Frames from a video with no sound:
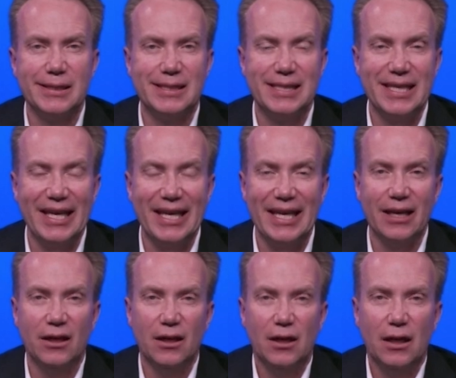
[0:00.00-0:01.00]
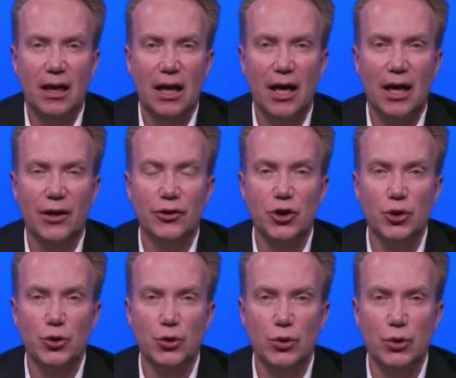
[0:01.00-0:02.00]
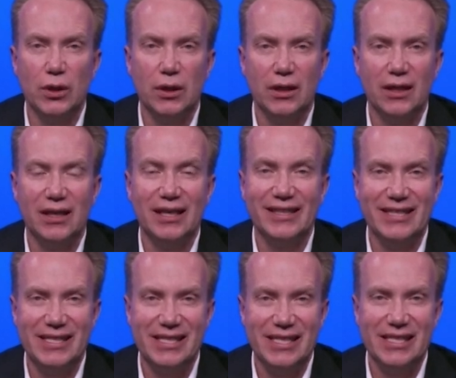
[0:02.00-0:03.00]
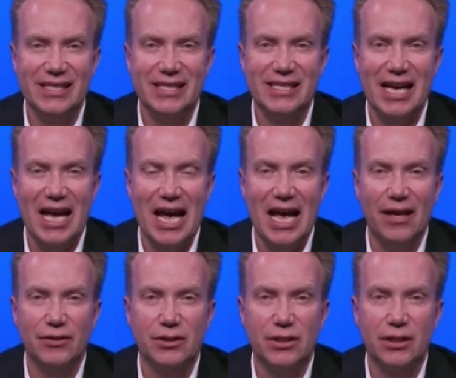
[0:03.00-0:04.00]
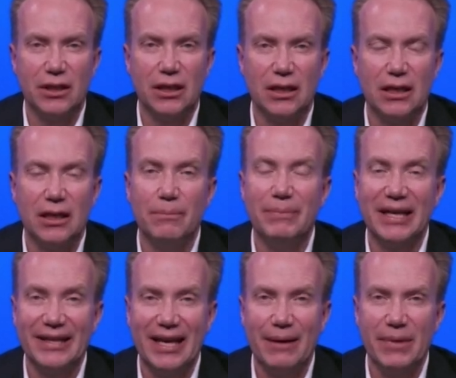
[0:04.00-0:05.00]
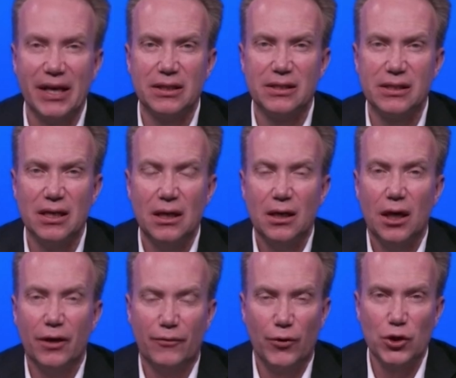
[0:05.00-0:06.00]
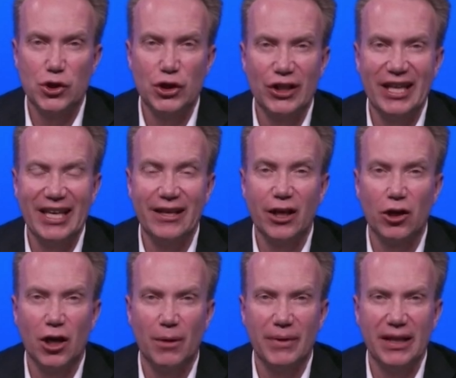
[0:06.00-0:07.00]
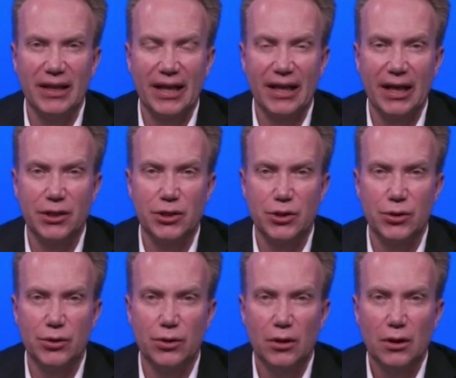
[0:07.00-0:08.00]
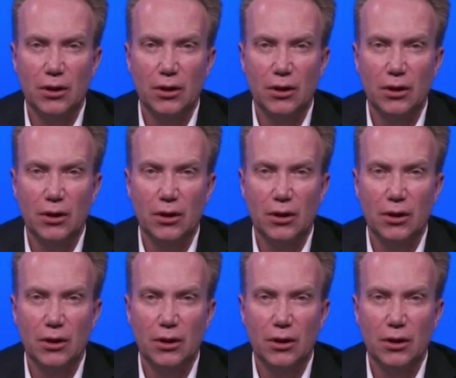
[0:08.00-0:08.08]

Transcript: see uh, new uh, diseases and uh, pandemics, unfortunately, in the coming decades too.